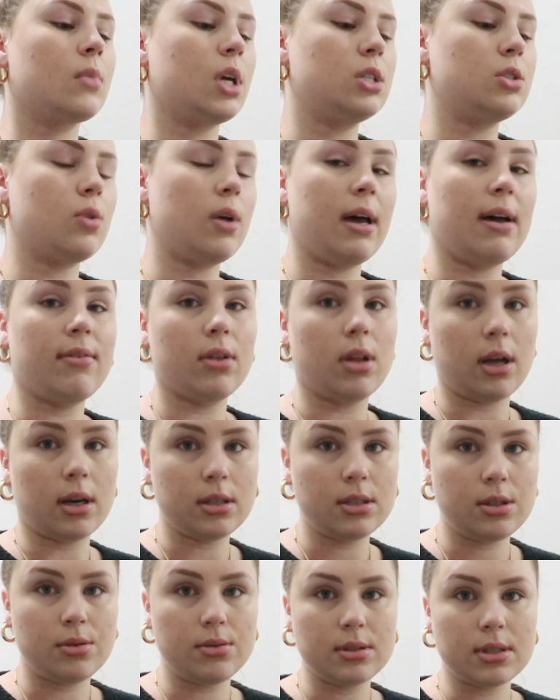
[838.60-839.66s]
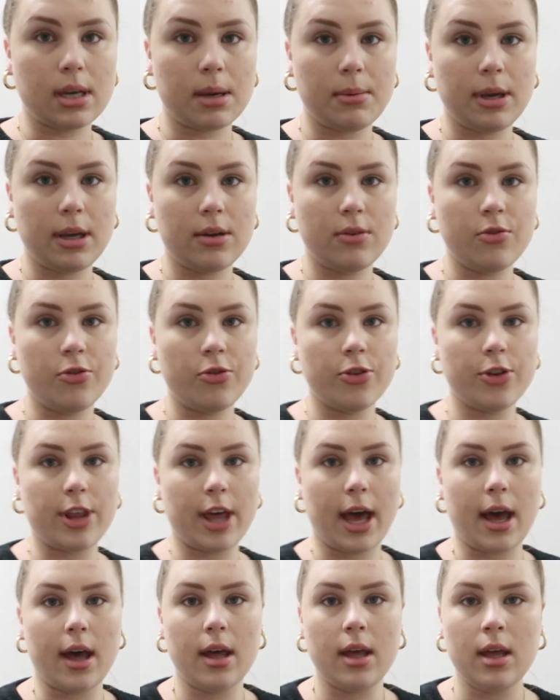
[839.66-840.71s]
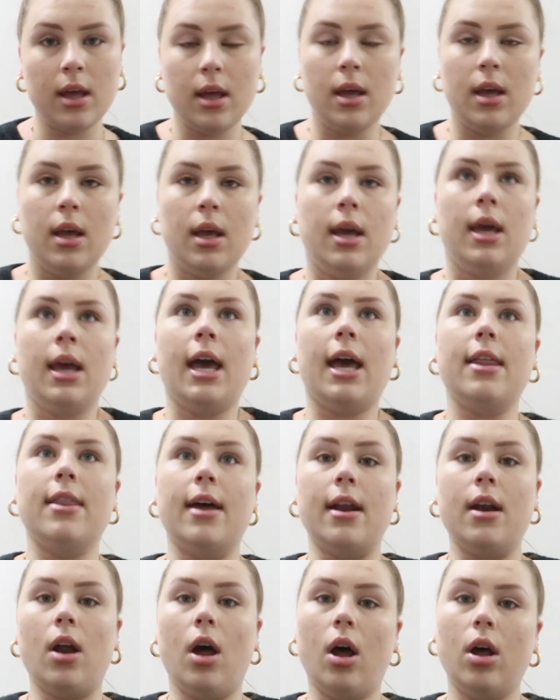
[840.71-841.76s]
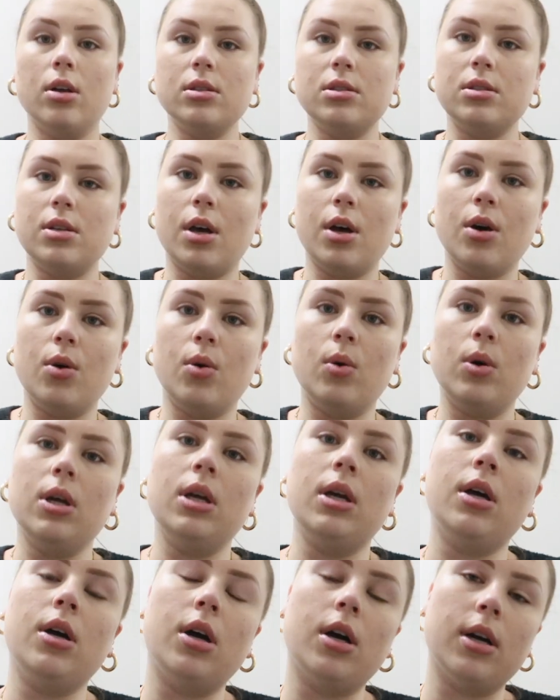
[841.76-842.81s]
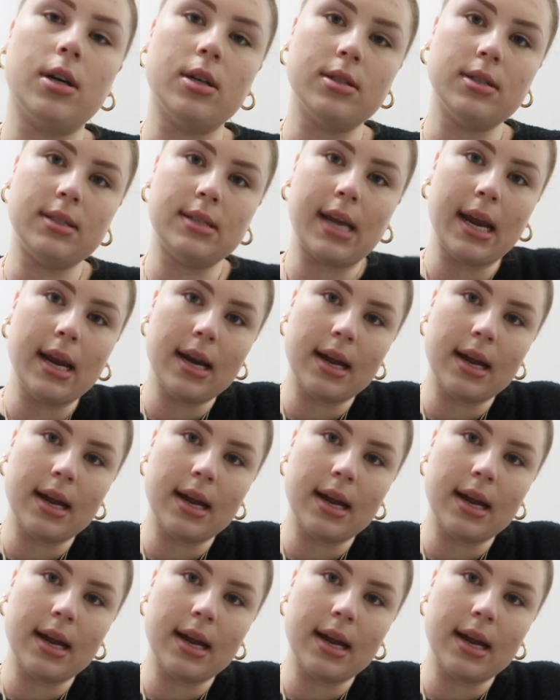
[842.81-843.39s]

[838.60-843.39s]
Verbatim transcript: So I'll have a lot of students coming in for that. And then also our state